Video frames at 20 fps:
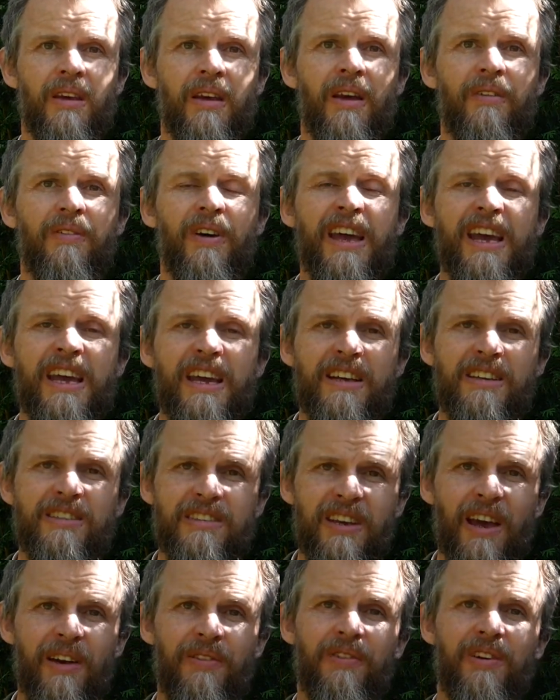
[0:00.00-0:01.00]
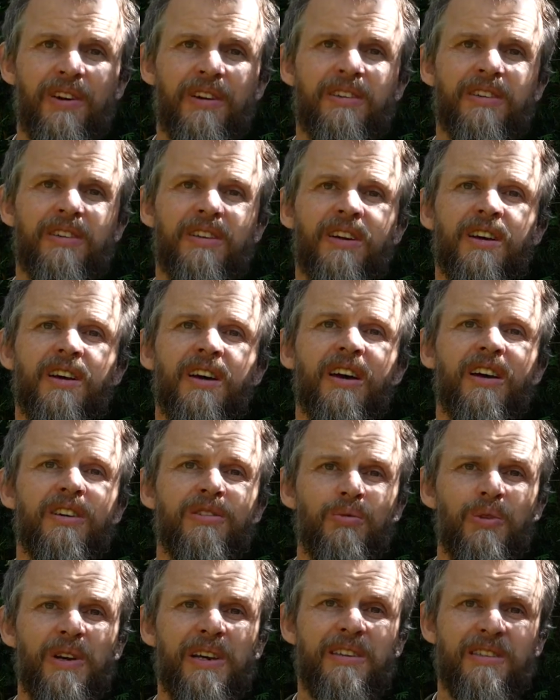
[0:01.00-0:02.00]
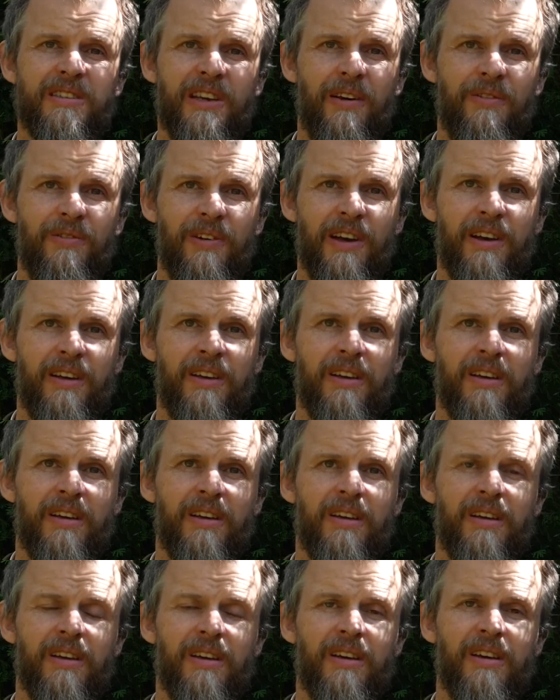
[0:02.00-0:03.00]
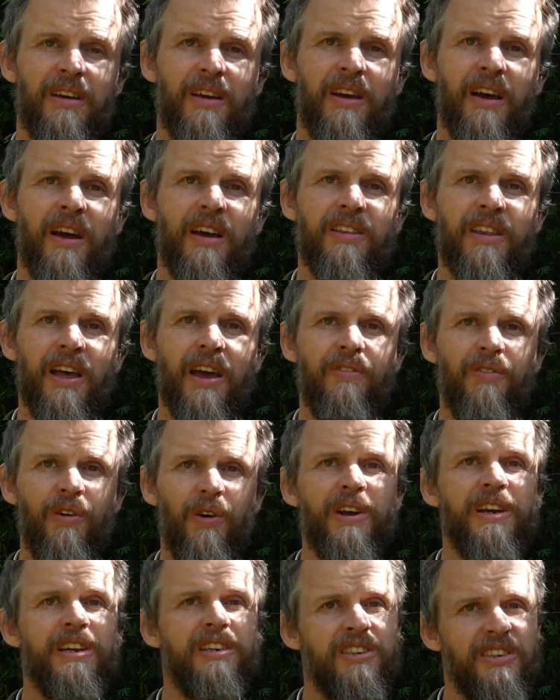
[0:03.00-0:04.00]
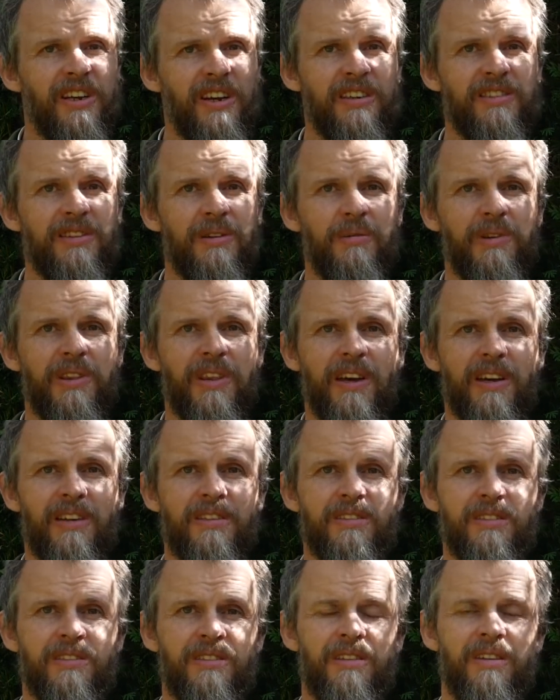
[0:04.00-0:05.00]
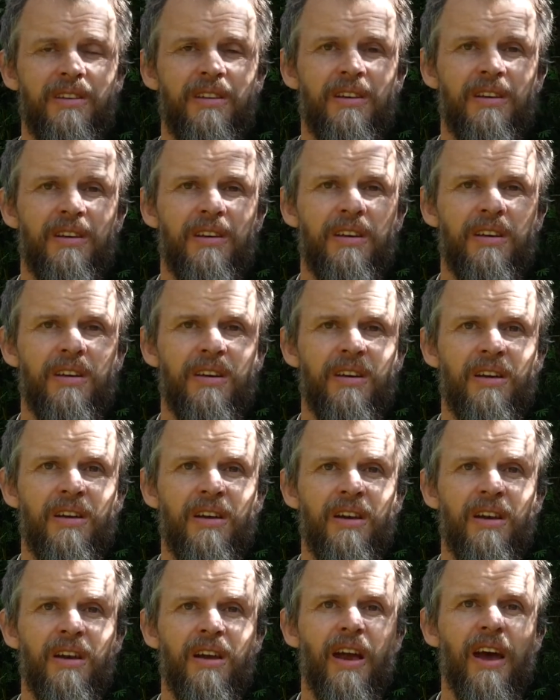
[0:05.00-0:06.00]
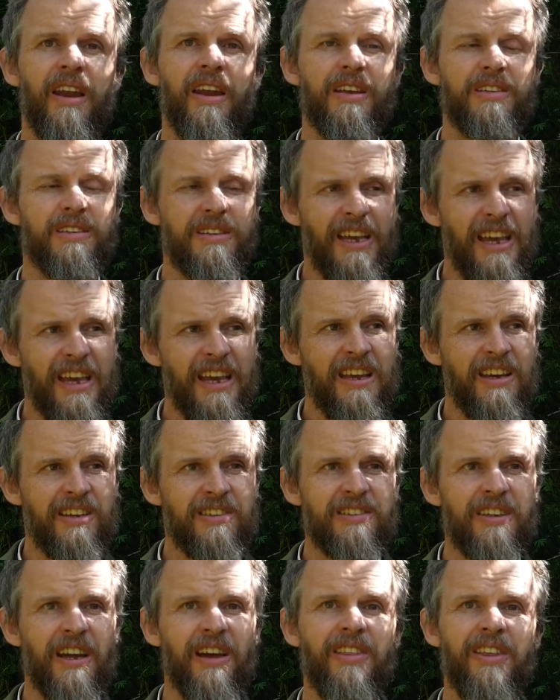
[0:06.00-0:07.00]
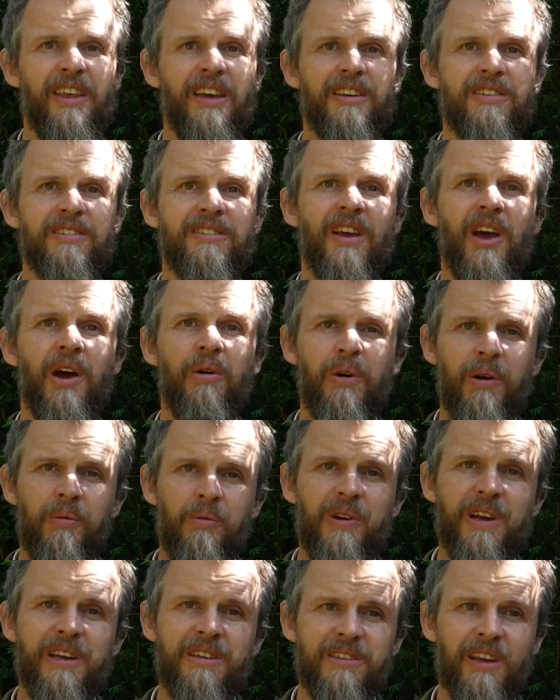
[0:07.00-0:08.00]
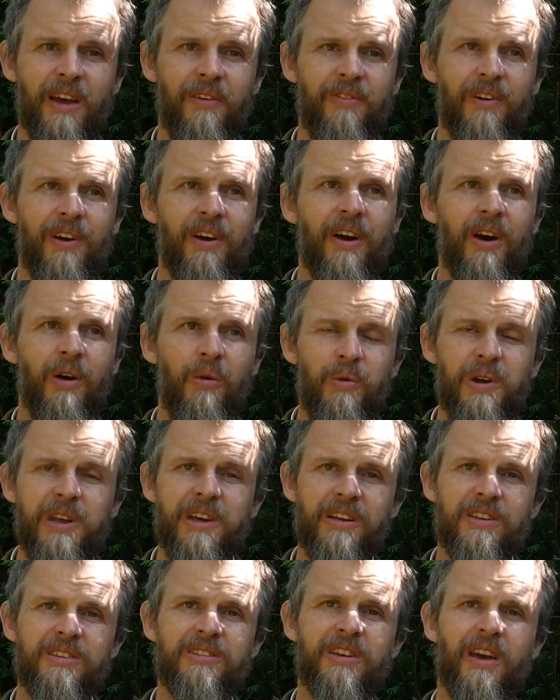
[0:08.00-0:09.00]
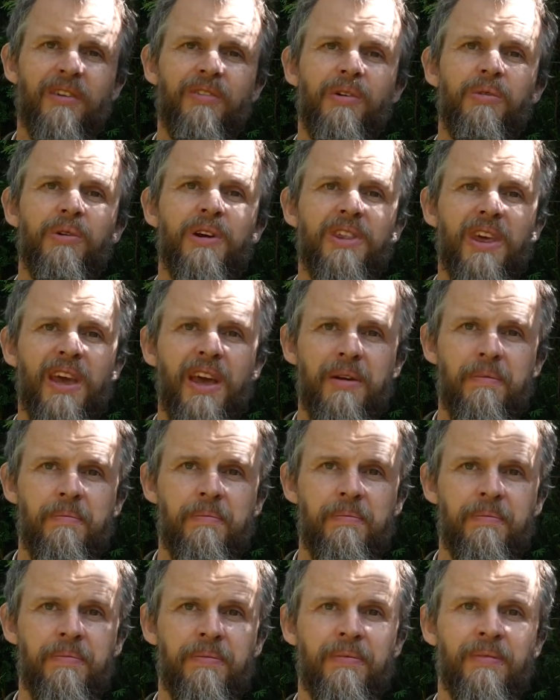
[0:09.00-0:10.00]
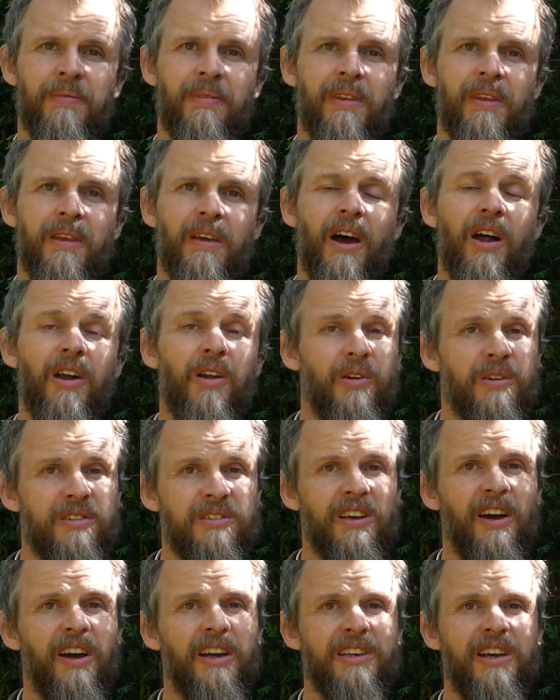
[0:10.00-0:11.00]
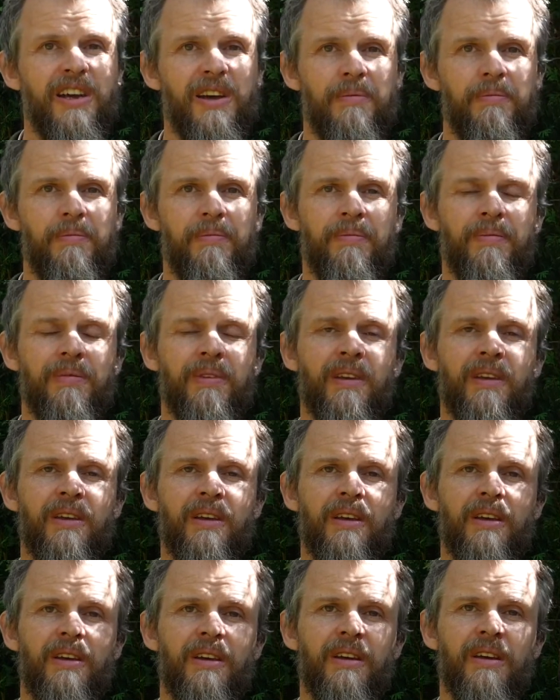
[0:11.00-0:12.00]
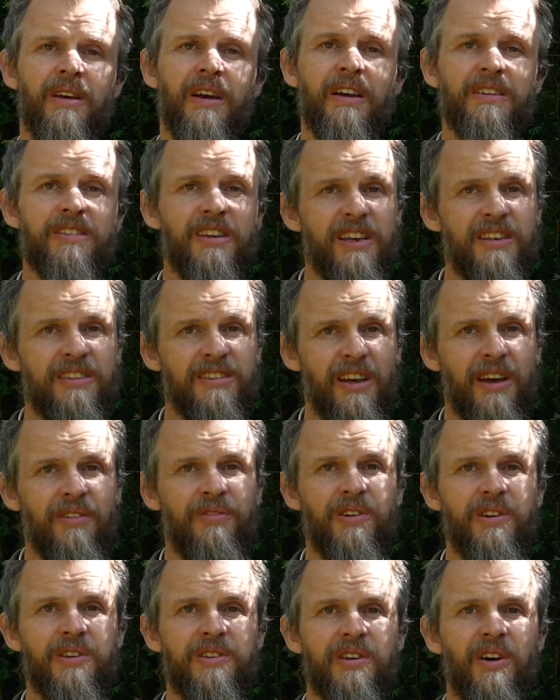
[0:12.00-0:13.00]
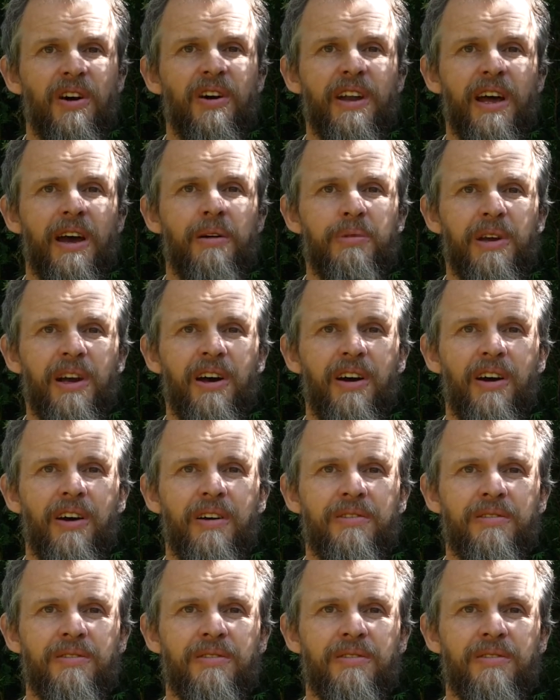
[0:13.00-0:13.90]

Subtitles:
For he suffered as we suffer, and therefore he shares it with us. And as he has done this, when we suffer, we can suffer with him, alongside him, as he suffered on our behalf.